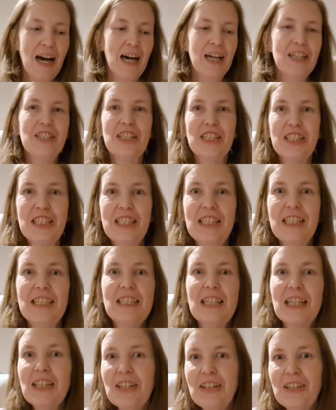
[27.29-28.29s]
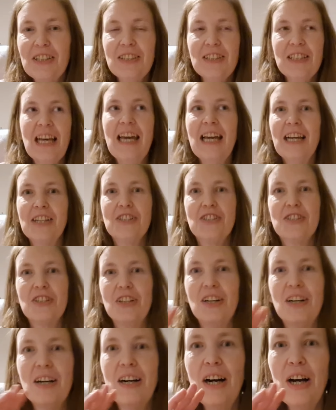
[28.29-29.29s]
I just needed a little
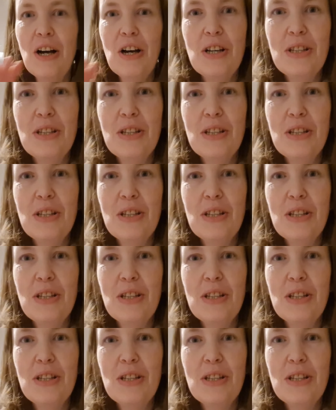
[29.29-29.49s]
extra